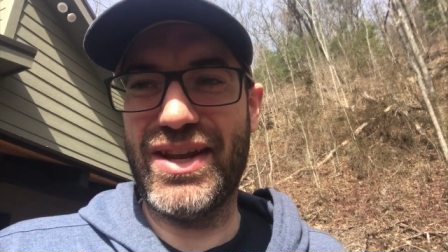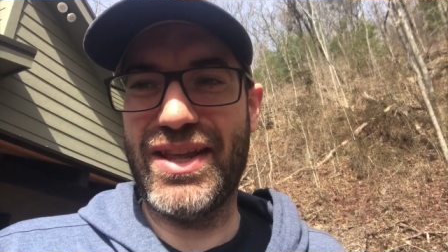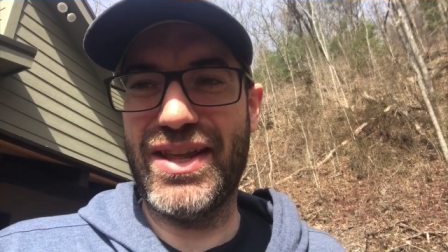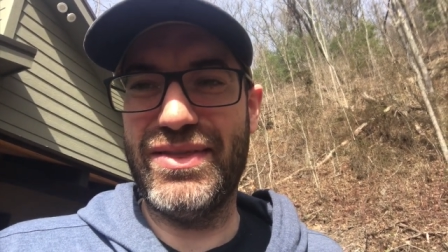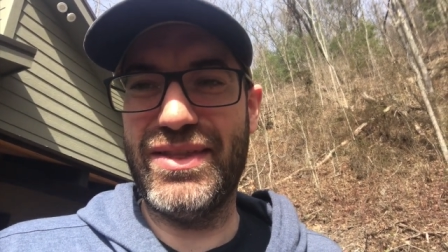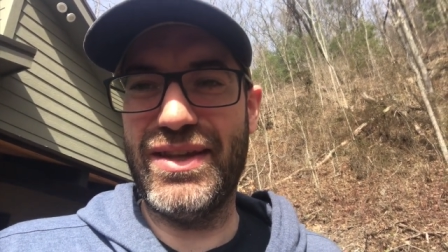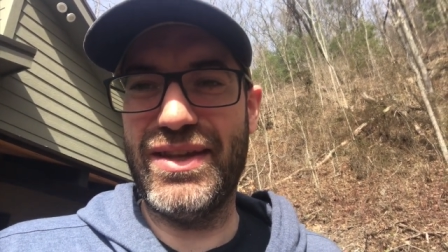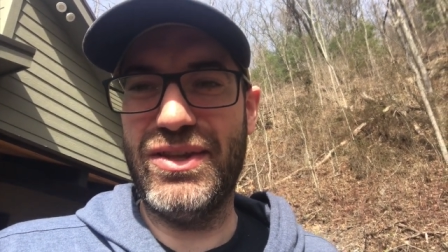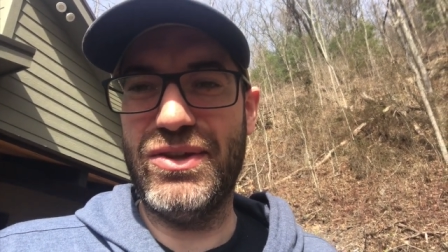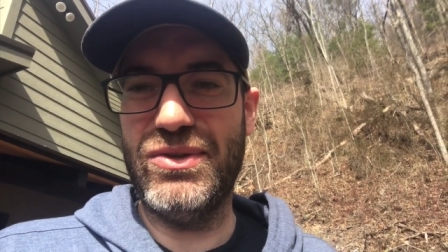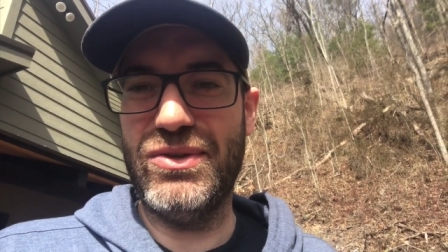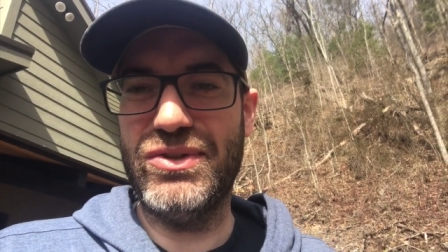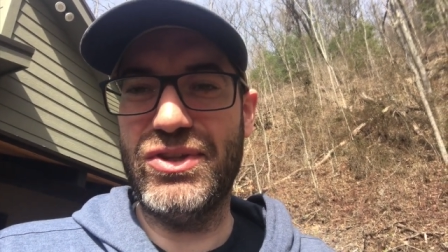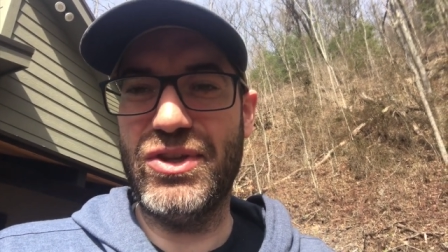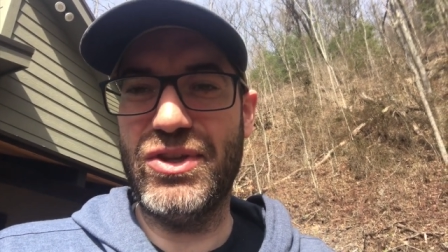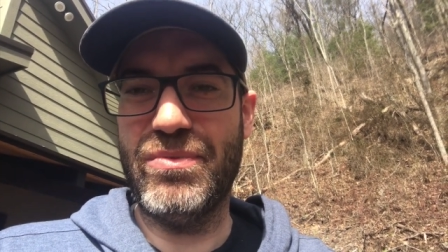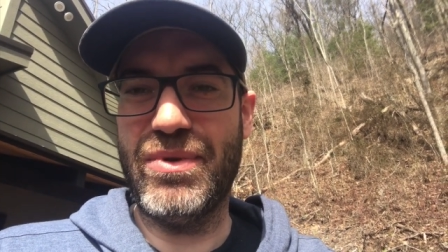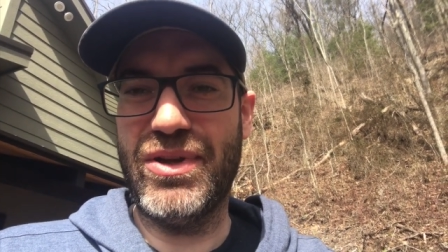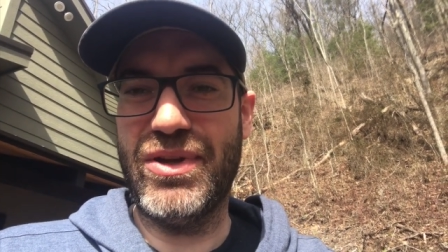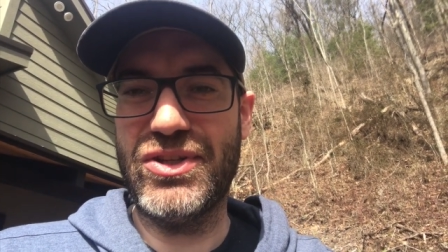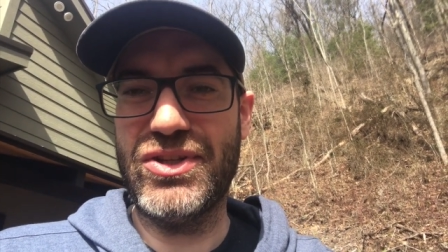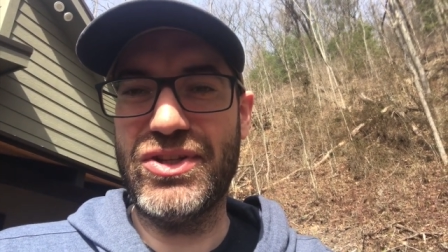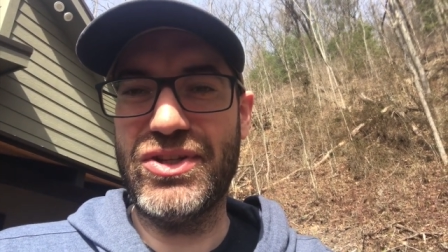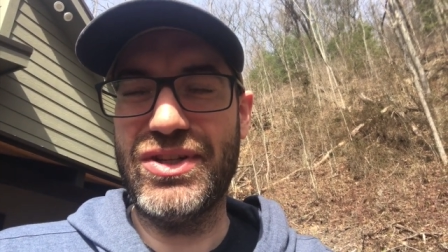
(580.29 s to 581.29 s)
And thank you so
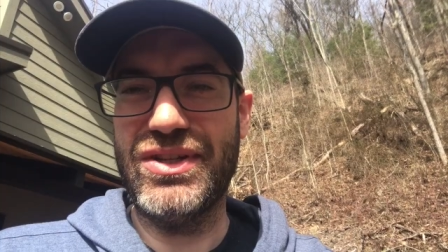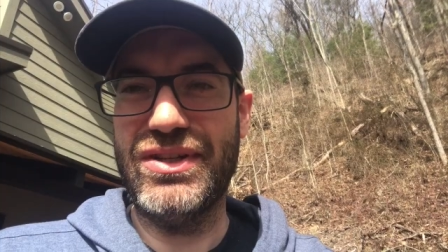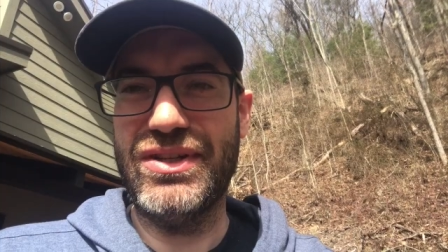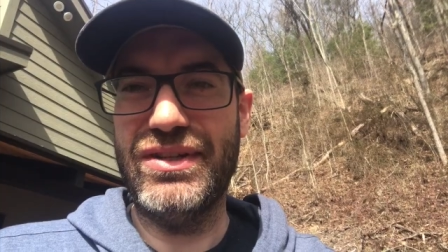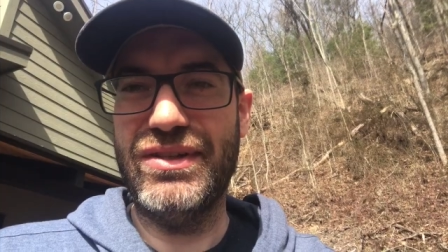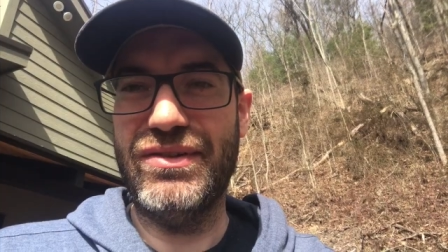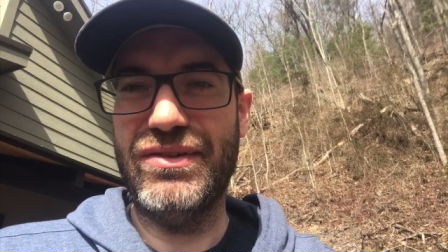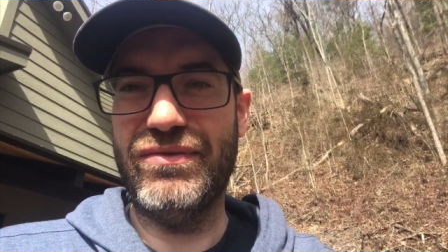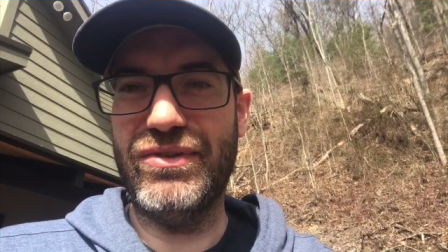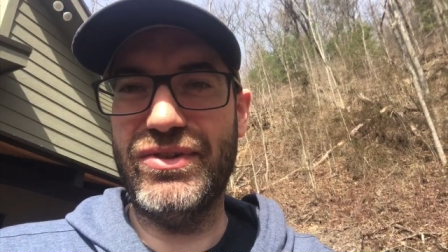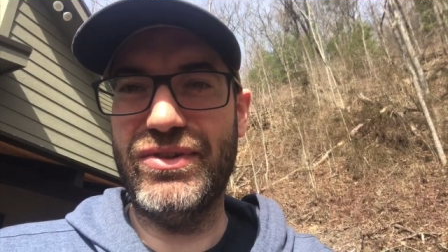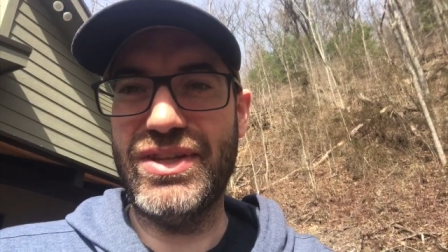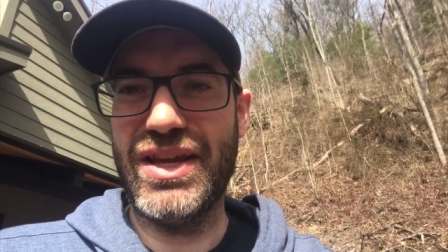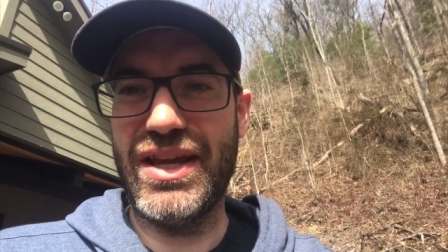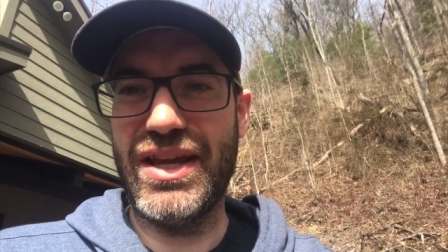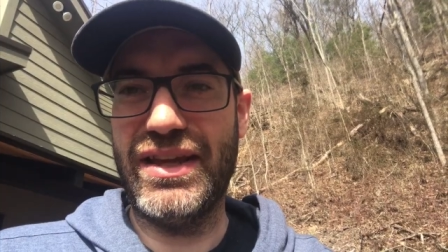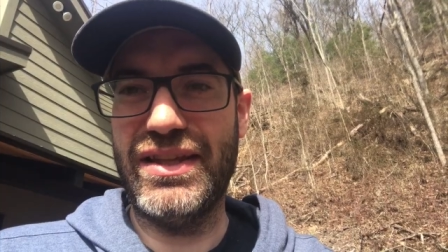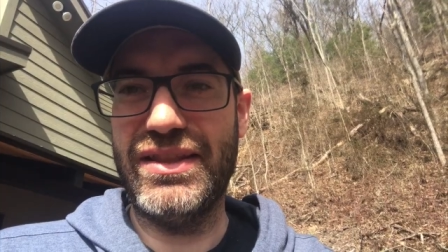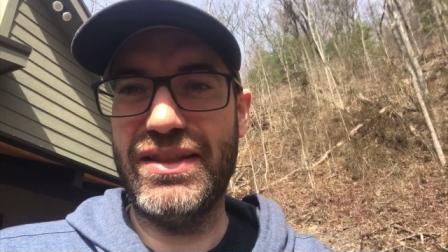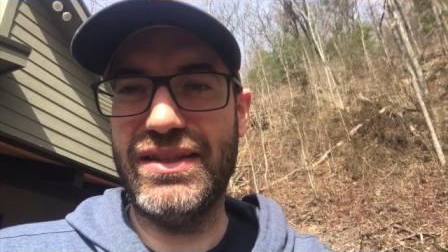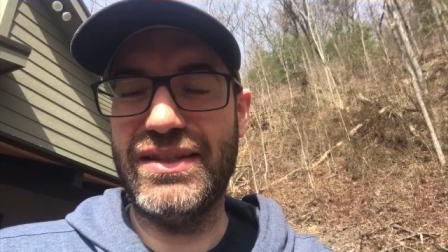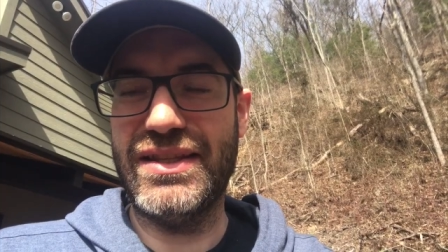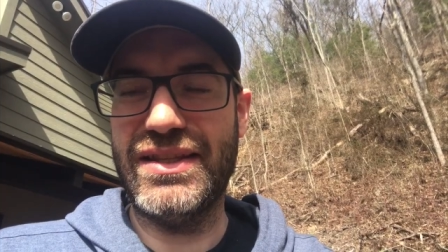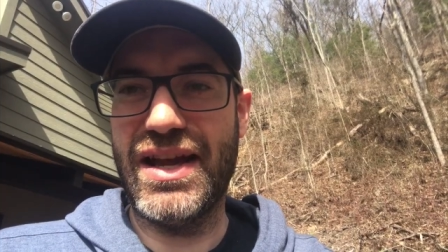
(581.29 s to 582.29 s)
much for
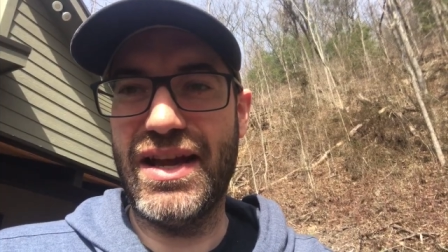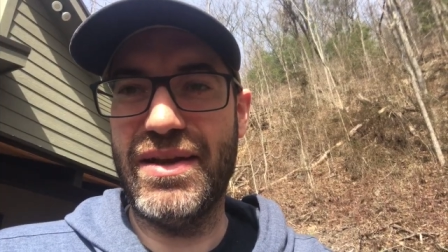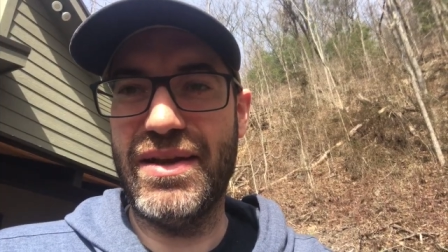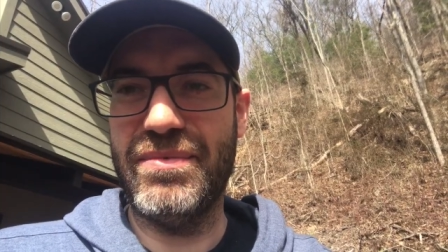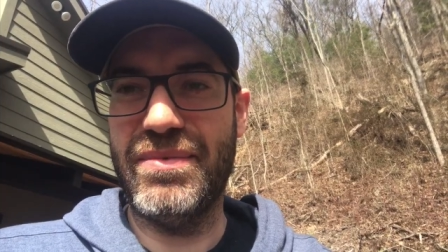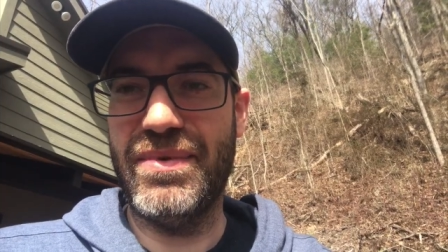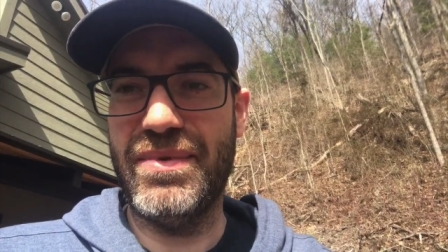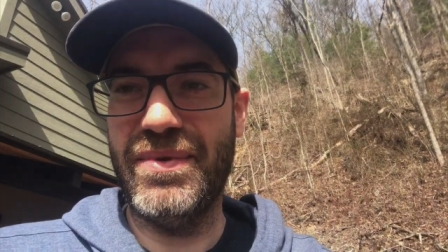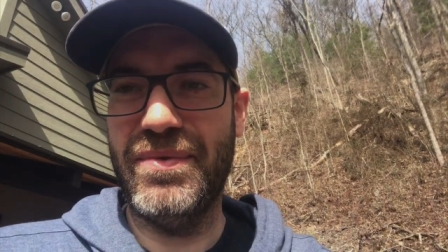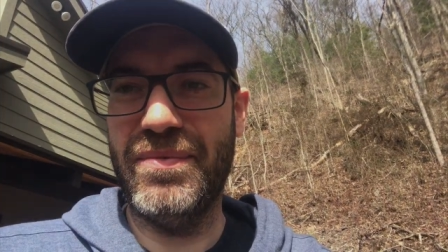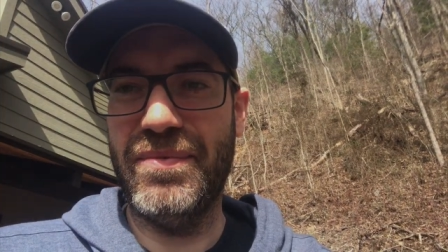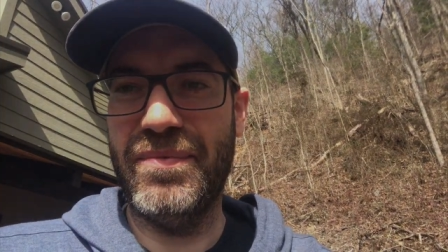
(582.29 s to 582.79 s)
taking the time.